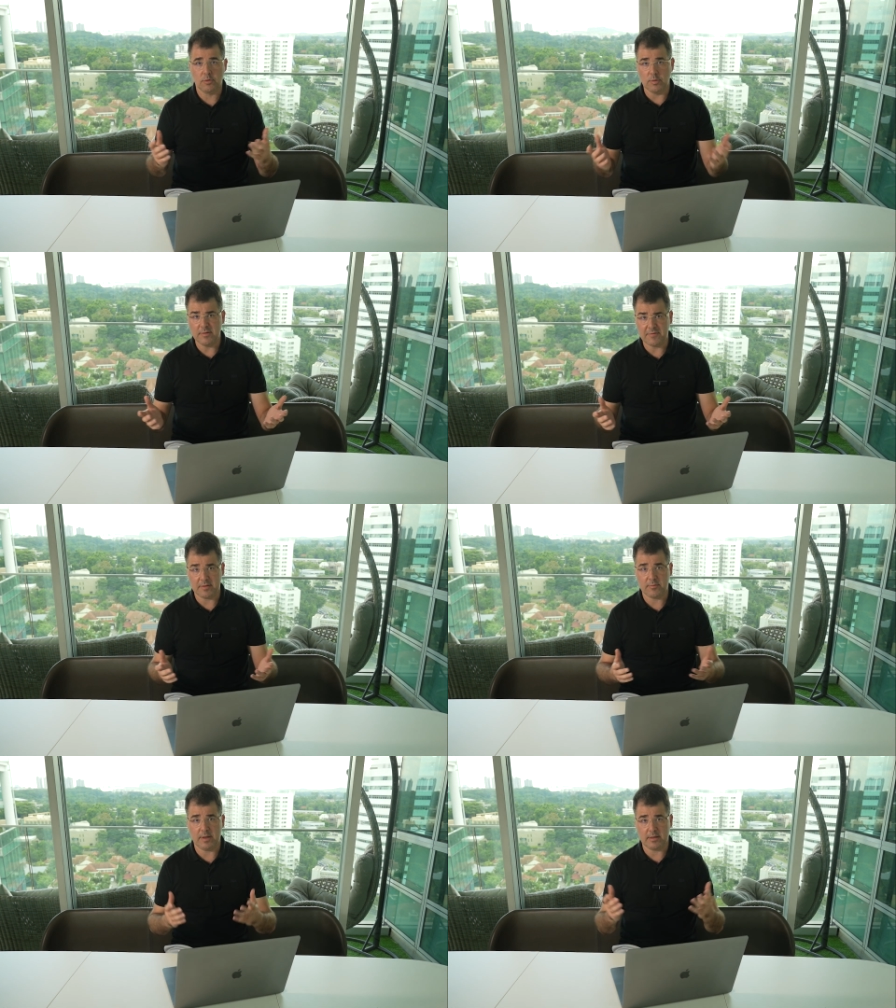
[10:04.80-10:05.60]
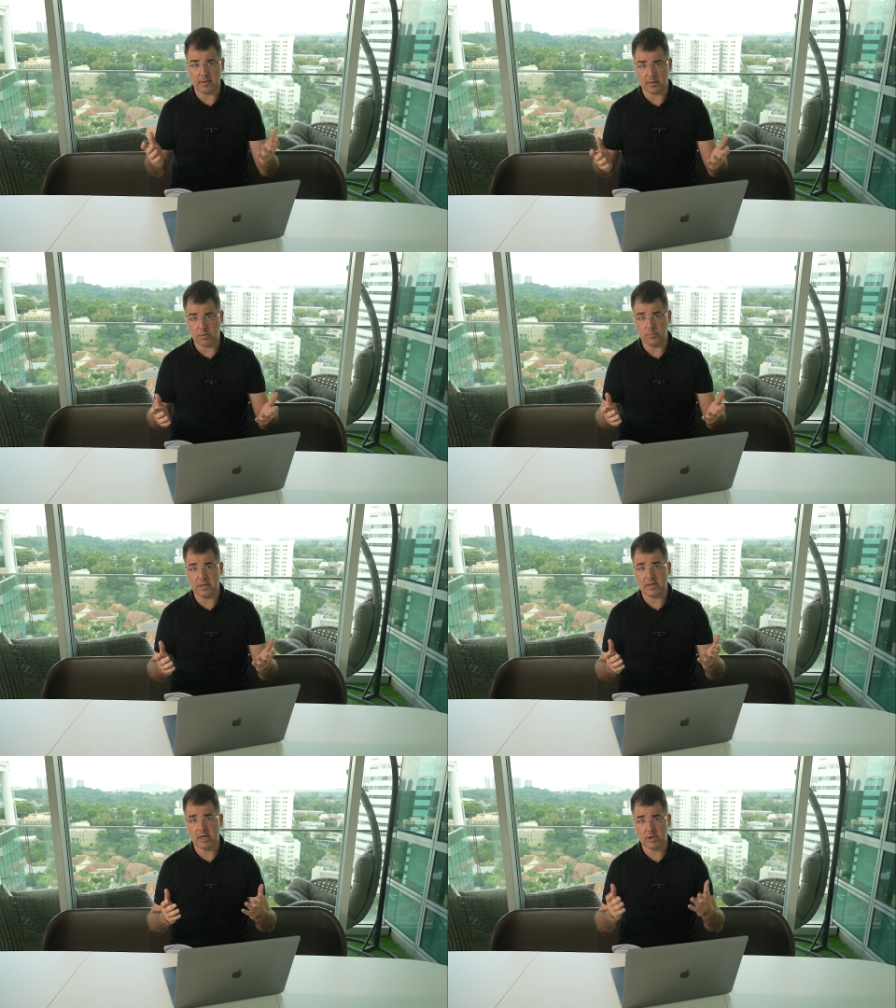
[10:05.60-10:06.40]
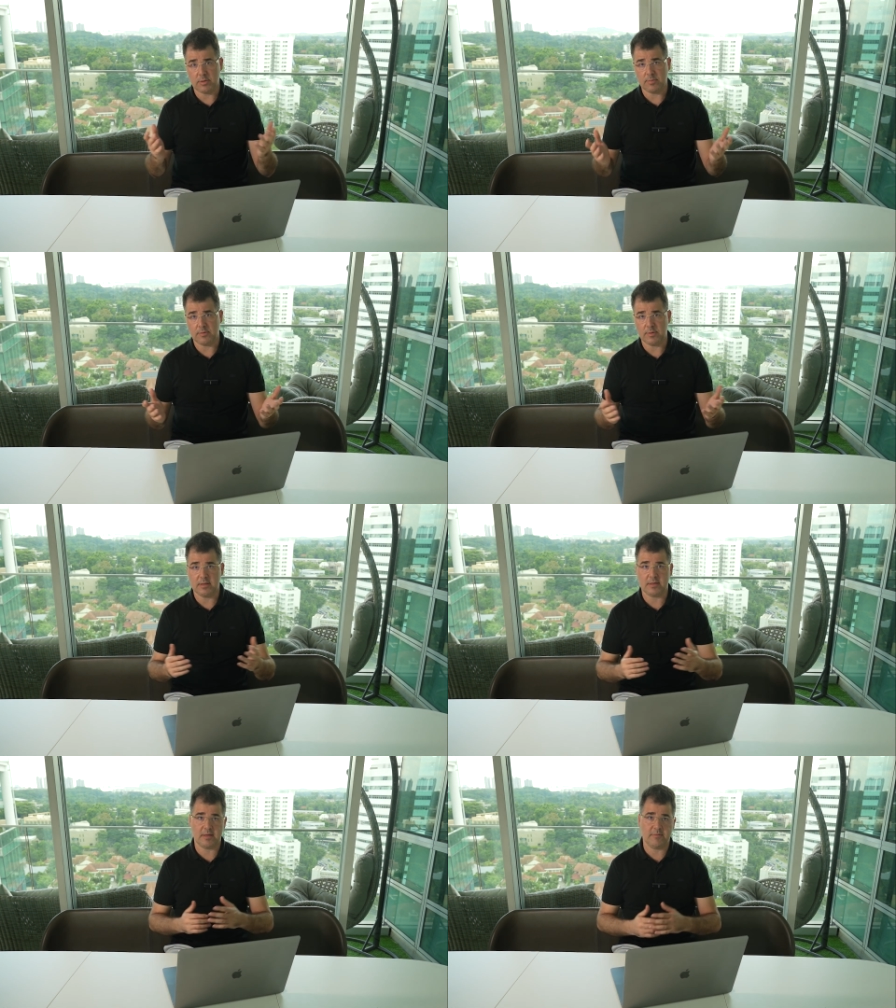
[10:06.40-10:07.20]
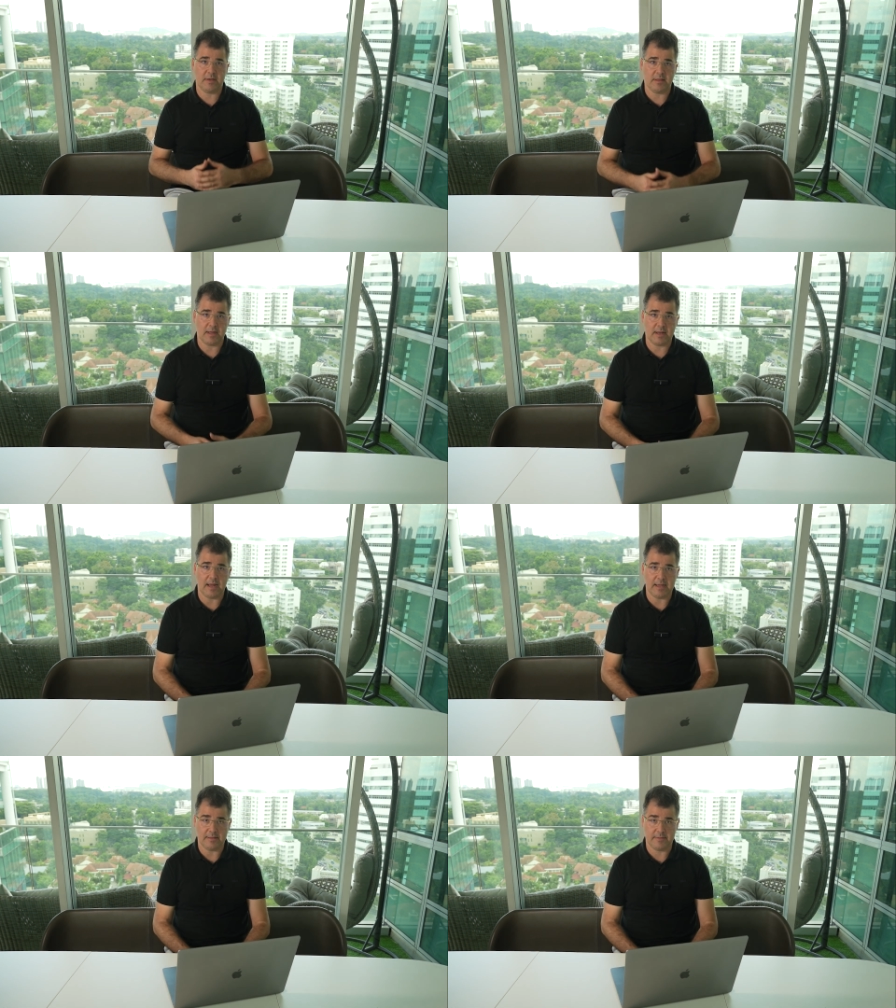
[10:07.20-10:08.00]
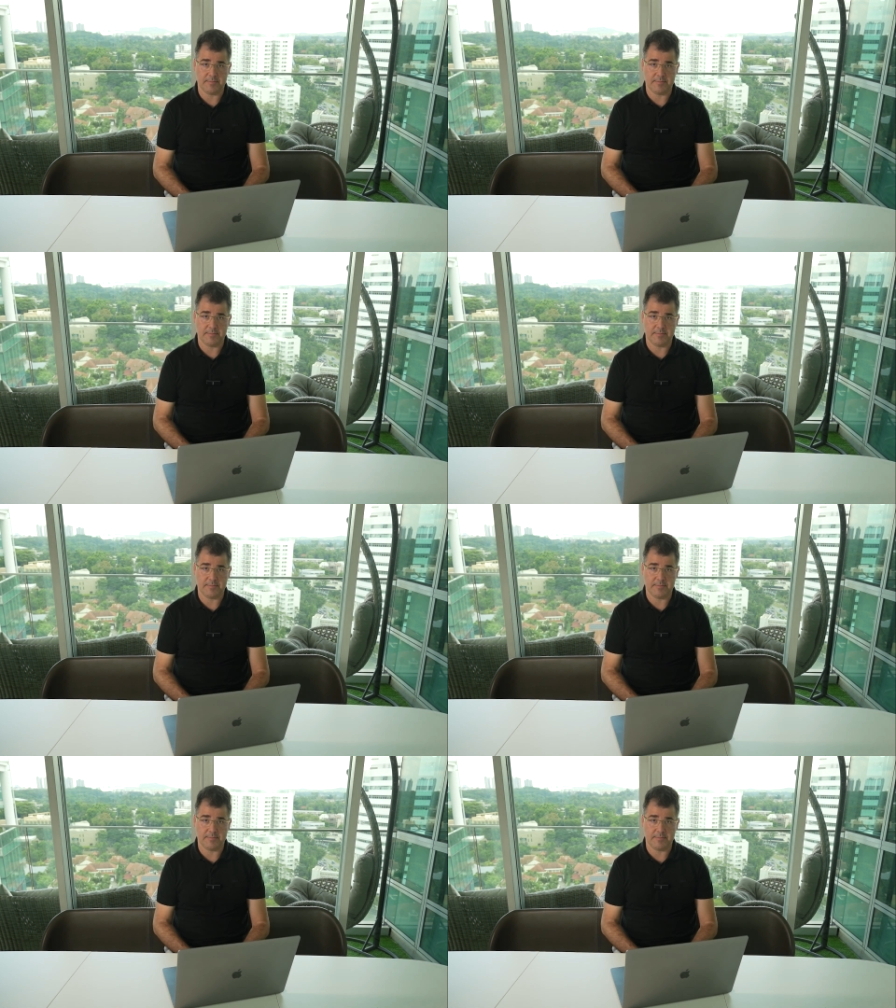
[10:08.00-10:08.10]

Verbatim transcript: to infiltrate communication between the server and the client.